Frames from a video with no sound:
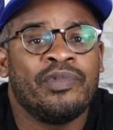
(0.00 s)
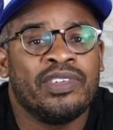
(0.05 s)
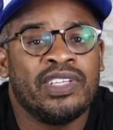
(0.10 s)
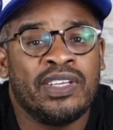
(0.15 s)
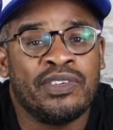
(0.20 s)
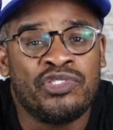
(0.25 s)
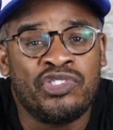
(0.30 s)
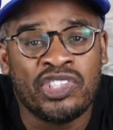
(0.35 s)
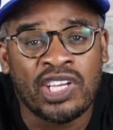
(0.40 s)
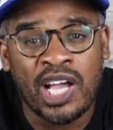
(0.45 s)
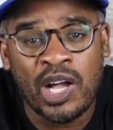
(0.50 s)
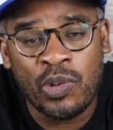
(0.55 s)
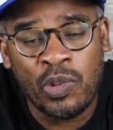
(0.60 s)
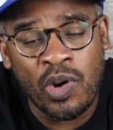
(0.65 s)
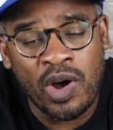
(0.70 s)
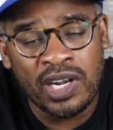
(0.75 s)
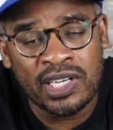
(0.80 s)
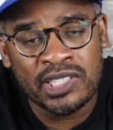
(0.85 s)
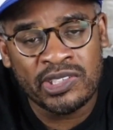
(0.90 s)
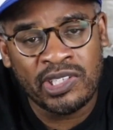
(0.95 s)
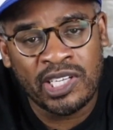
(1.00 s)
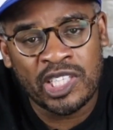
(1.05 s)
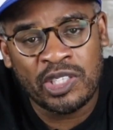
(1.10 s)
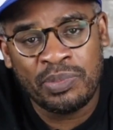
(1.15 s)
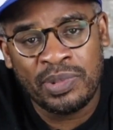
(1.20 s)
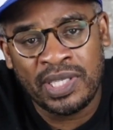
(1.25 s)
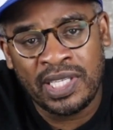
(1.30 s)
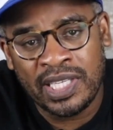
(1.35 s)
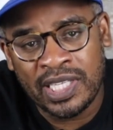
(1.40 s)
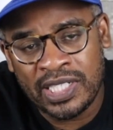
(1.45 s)
If John Wall is there at the
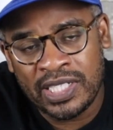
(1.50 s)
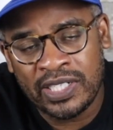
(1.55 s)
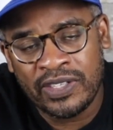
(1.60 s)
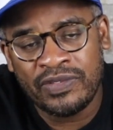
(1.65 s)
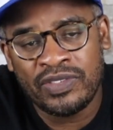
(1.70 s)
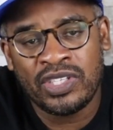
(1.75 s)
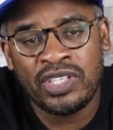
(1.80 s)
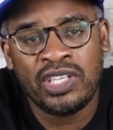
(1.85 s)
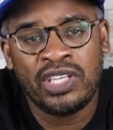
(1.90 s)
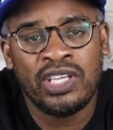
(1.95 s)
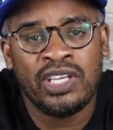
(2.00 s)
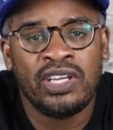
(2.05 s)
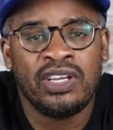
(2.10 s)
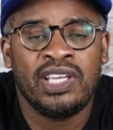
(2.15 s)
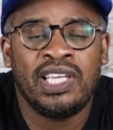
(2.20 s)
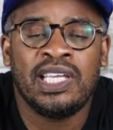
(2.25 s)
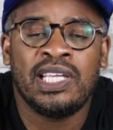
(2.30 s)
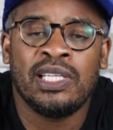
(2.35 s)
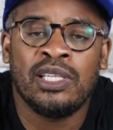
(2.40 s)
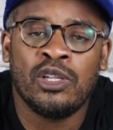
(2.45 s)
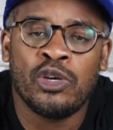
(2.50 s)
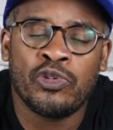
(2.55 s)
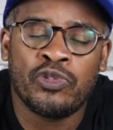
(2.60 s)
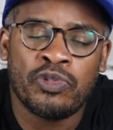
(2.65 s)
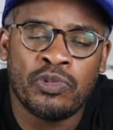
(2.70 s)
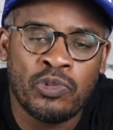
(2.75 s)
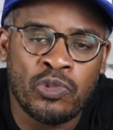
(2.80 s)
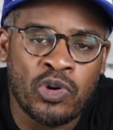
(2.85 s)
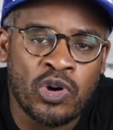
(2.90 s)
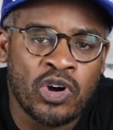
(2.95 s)
beginning of the year, he can learn
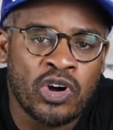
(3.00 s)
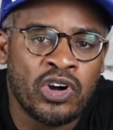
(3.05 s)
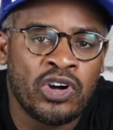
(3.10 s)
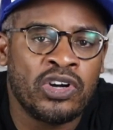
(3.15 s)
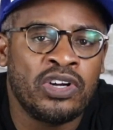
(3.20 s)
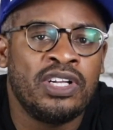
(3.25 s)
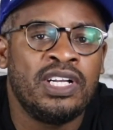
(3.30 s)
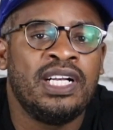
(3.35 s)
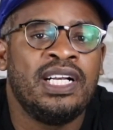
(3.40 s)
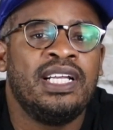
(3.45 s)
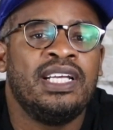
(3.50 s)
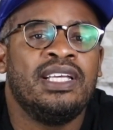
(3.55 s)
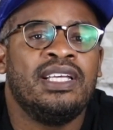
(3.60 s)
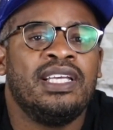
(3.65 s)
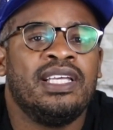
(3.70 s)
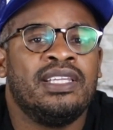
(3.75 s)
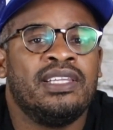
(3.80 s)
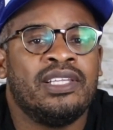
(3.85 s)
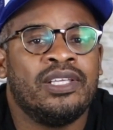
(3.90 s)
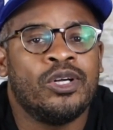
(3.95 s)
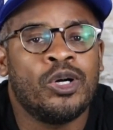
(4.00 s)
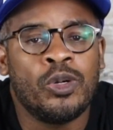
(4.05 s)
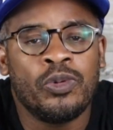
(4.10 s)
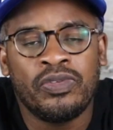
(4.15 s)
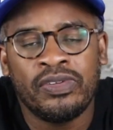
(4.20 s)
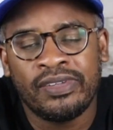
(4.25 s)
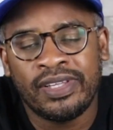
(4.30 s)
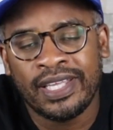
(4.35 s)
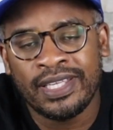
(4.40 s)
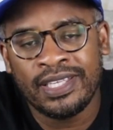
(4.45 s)
from Wall, and then
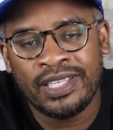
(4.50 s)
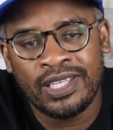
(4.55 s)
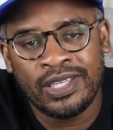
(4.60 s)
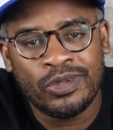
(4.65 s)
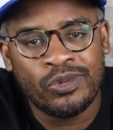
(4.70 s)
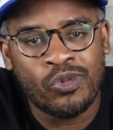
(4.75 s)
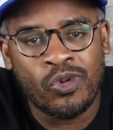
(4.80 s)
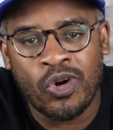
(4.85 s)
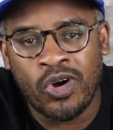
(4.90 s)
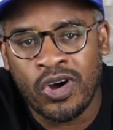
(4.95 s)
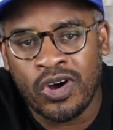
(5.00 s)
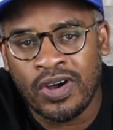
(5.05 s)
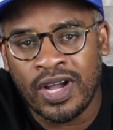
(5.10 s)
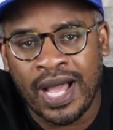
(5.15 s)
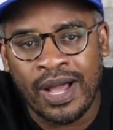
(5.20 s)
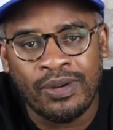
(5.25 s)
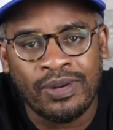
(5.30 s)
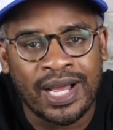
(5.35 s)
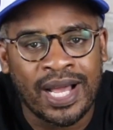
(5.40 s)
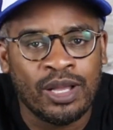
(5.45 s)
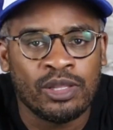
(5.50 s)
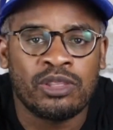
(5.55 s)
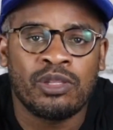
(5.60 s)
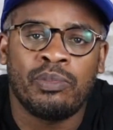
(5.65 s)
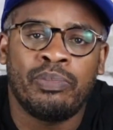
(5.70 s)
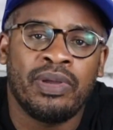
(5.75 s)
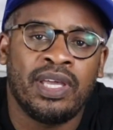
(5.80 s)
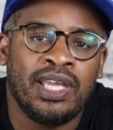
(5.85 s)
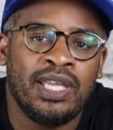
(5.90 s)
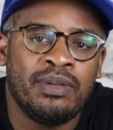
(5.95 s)
hopefully they can get Wall out the
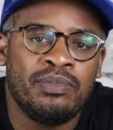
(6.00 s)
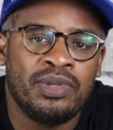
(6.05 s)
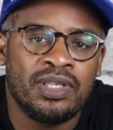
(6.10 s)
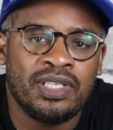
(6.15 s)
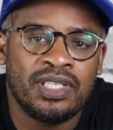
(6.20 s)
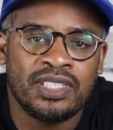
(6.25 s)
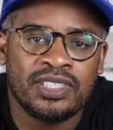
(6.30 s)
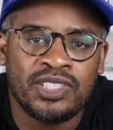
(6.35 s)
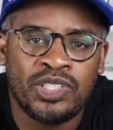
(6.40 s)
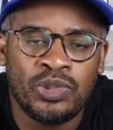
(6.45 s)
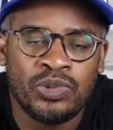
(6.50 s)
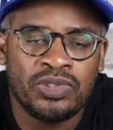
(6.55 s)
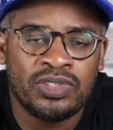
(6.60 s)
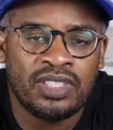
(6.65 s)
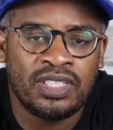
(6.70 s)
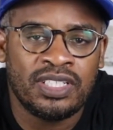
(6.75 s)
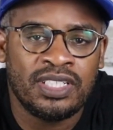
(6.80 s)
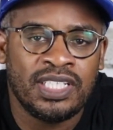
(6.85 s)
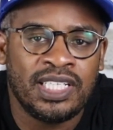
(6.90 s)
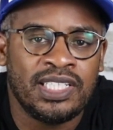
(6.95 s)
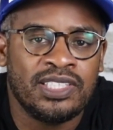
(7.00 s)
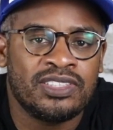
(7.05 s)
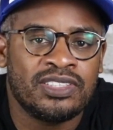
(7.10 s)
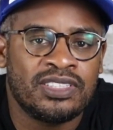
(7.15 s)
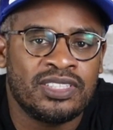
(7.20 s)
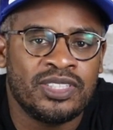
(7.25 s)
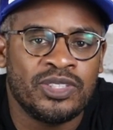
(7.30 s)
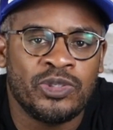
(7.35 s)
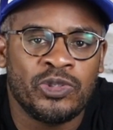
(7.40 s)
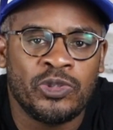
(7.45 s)
paint, because Houston needs
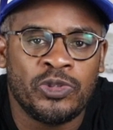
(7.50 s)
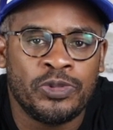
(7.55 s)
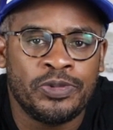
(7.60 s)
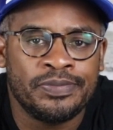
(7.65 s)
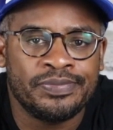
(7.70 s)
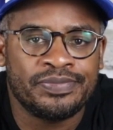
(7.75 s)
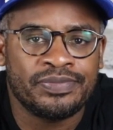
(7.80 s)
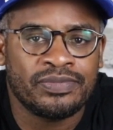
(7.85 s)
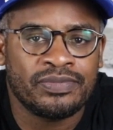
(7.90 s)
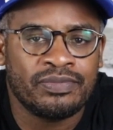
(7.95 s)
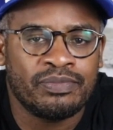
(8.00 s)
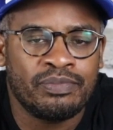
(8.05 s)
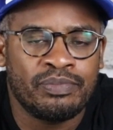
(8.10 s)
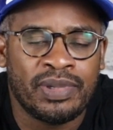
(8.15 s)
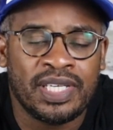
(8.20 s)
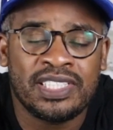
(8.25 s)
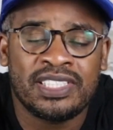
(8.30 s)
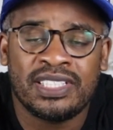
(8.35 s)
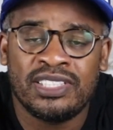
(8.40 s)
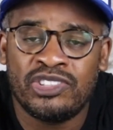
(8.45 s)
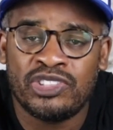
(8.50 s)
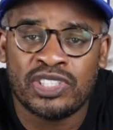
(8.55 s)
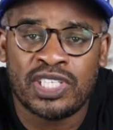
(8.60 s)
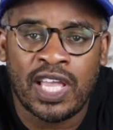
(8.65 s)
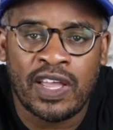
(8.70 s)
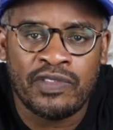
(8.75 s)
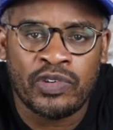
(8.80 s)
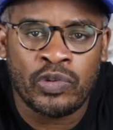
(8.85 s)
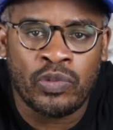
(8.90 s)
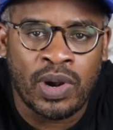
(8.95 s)
to basically just
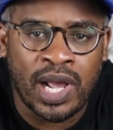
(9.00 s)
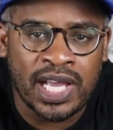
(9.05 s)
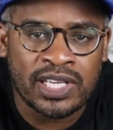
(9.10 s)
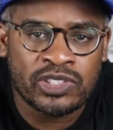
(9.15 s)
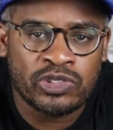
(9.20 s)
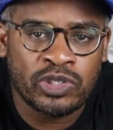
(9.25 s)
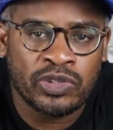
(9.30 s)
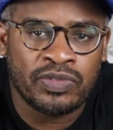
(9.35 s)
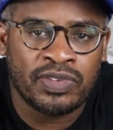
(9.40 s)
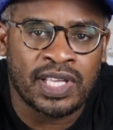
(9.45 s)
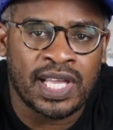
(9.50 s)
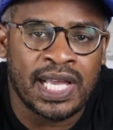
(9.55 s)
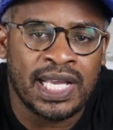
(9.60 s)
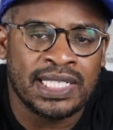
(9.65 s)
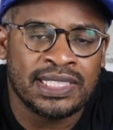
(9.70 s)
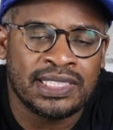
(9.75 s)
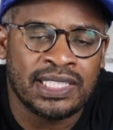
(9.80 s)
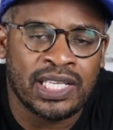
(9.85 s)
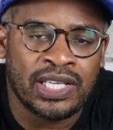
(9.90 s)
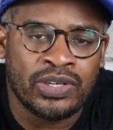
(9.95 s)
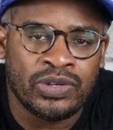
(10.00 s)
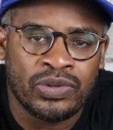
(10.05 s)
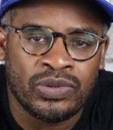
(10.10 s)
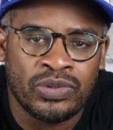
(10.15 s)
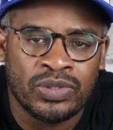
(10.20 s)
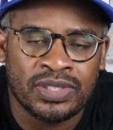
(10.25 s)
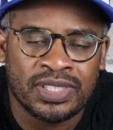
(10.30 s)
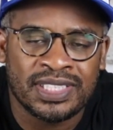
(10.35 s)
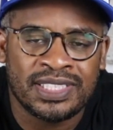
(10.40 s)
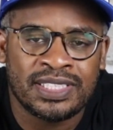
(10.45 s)
have a roster of guys that are
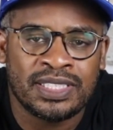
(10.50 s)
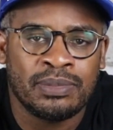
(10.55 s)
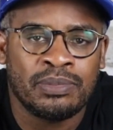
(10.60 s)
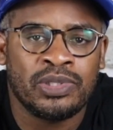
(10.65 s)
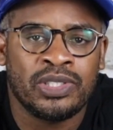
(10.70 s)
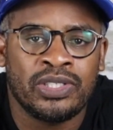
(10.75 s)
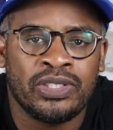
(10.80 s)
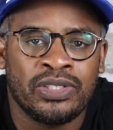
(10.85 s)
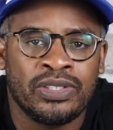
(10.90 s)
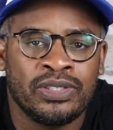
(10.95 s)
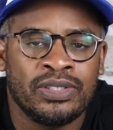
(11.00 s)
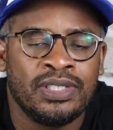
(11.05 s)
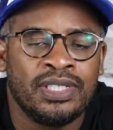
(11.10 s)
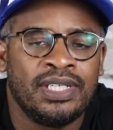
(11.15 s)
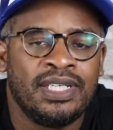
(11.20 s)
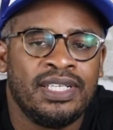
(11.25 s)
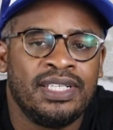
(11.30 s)
on the similar